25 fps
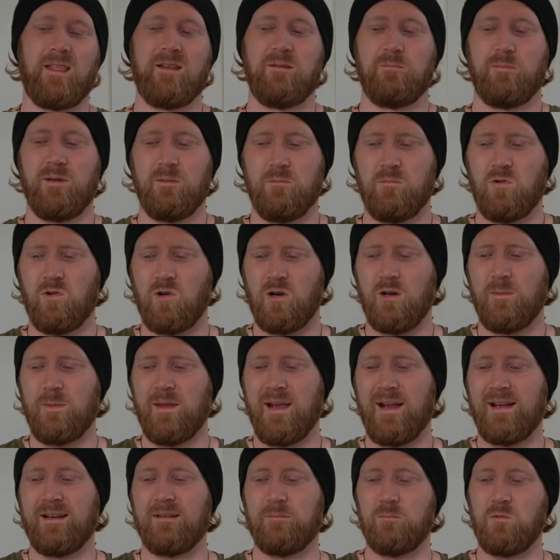But more on
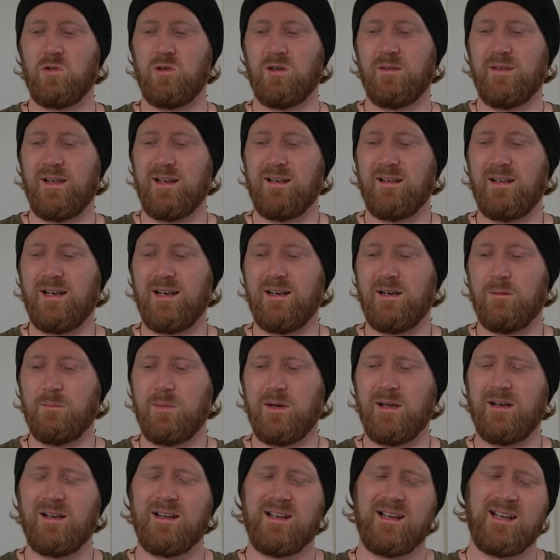that later.
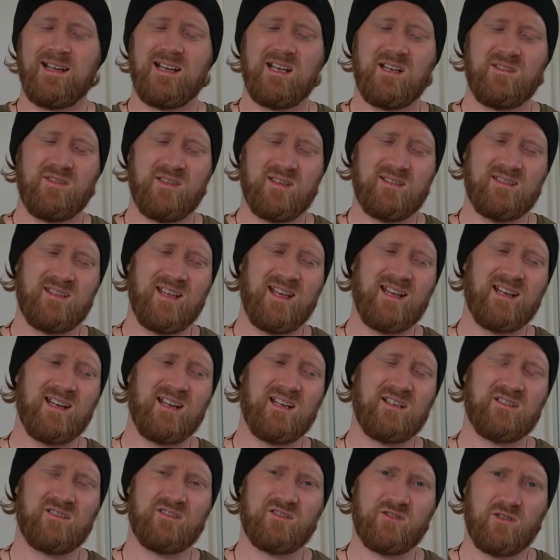But there's that
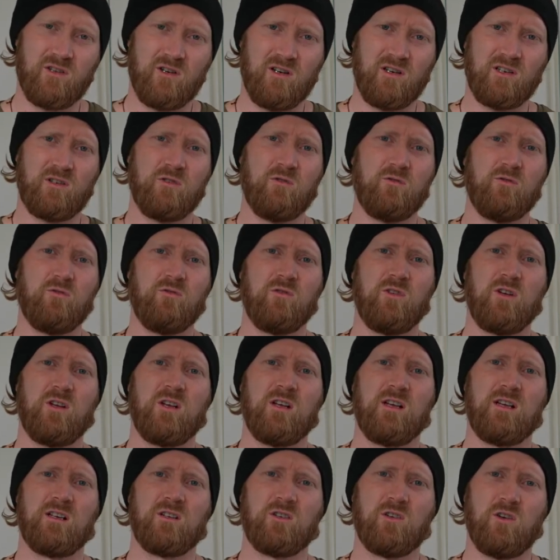historical
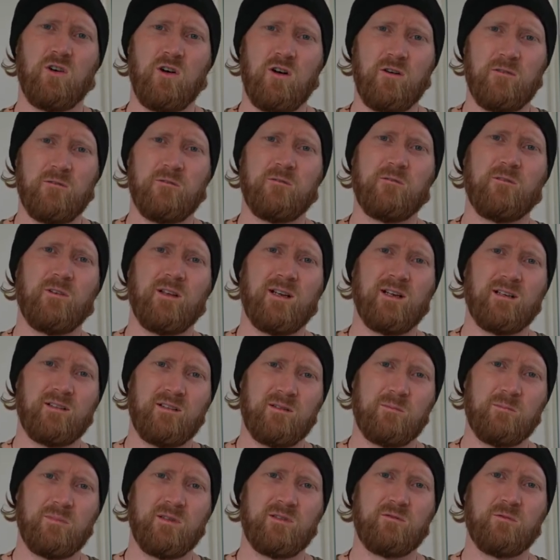
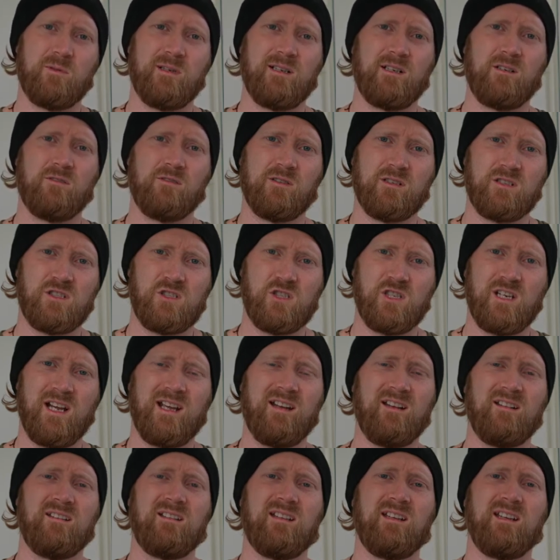conflict between
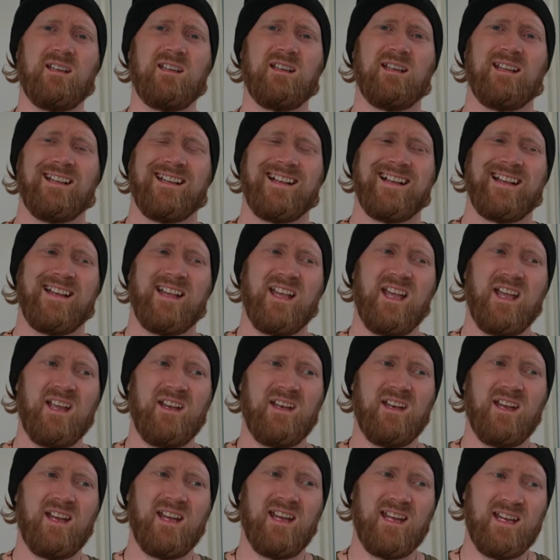Christianity
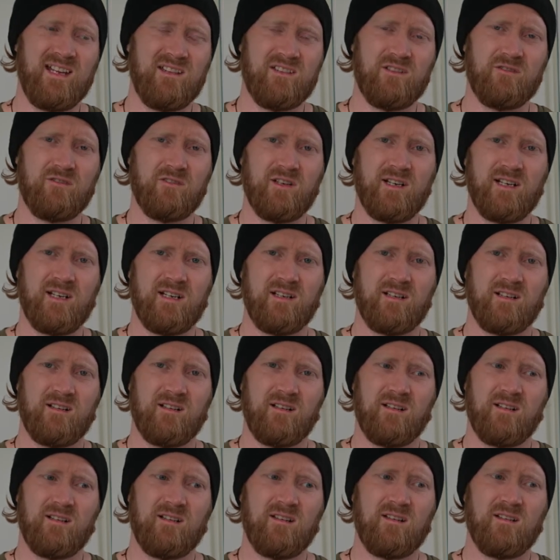and heathenry,
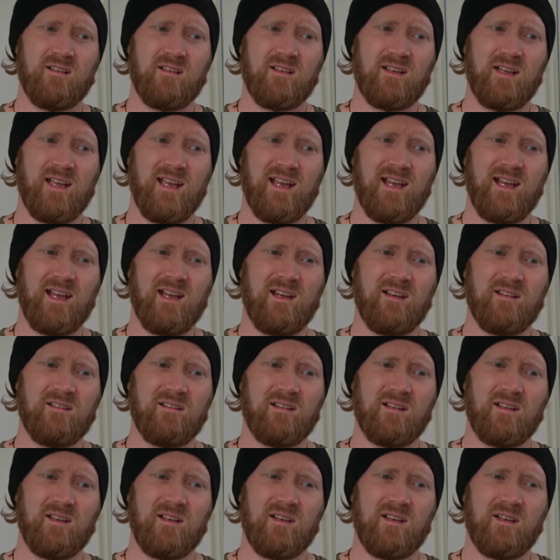and
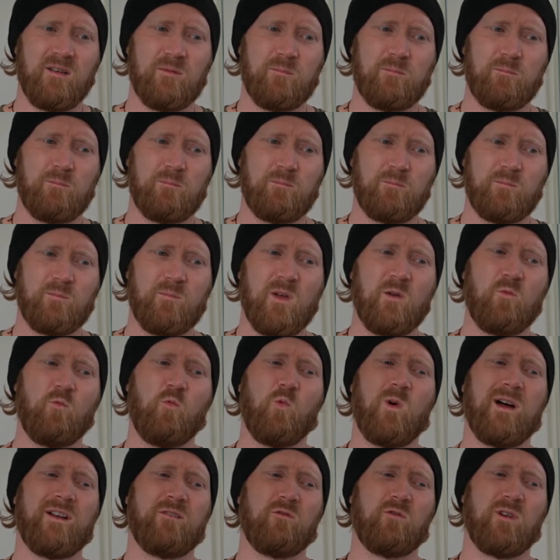
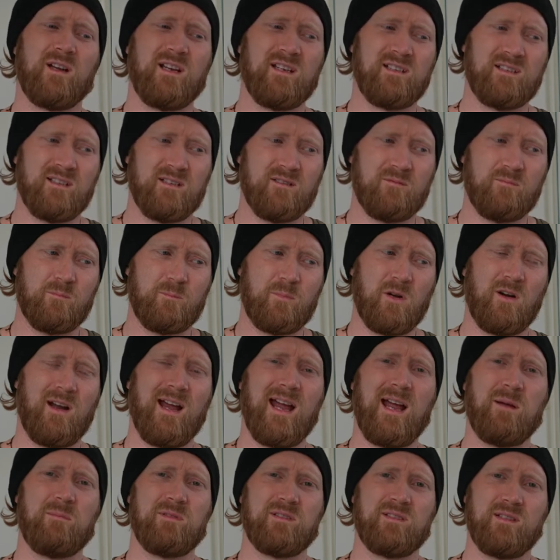one reason
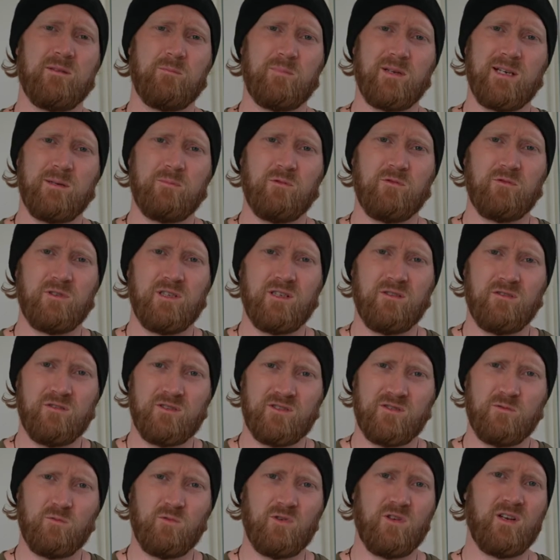perhaps that people
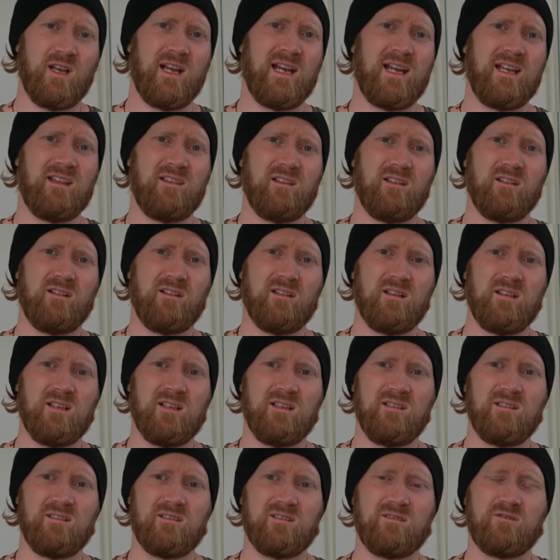use the word heathen
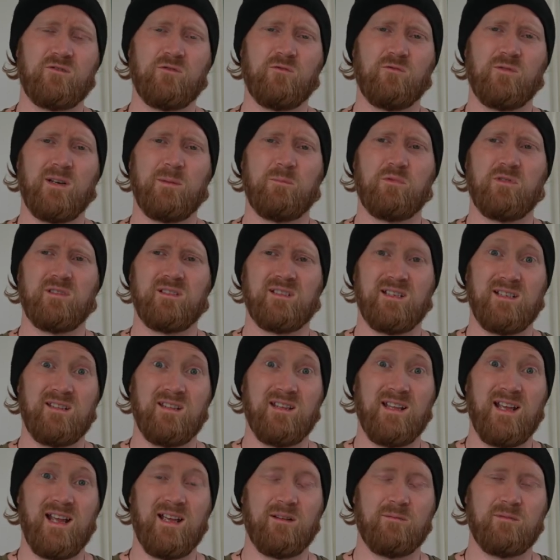is to represent
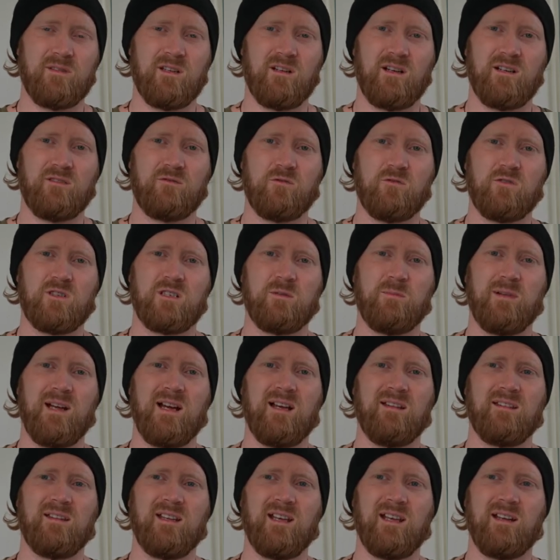that I talked
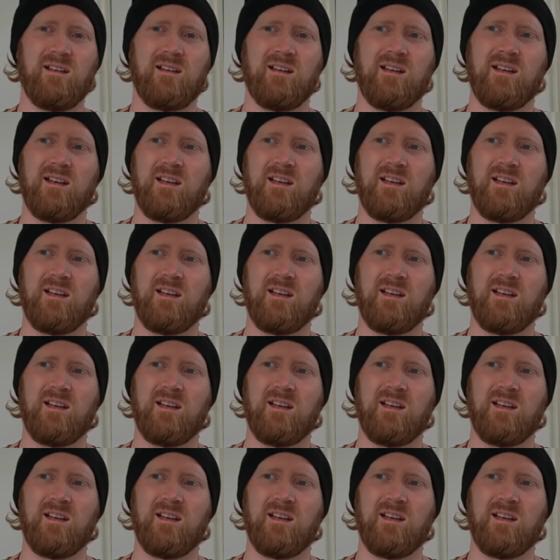about, that